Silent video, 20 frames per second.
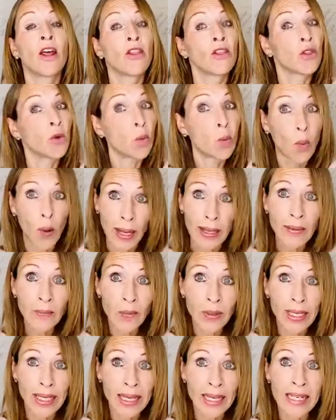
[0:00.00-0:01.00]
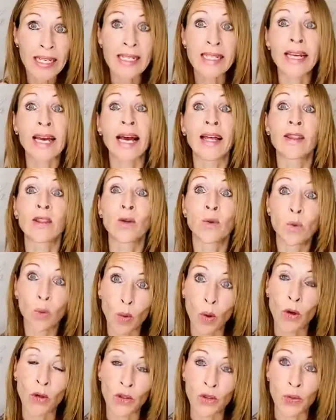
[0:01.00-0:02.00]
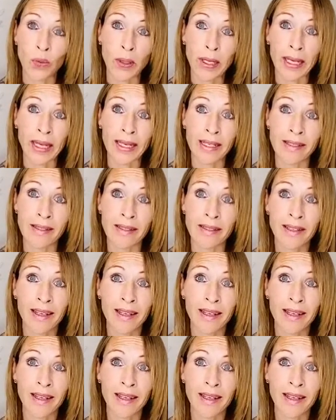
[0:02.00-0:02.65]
the when we eat, and the what we eat.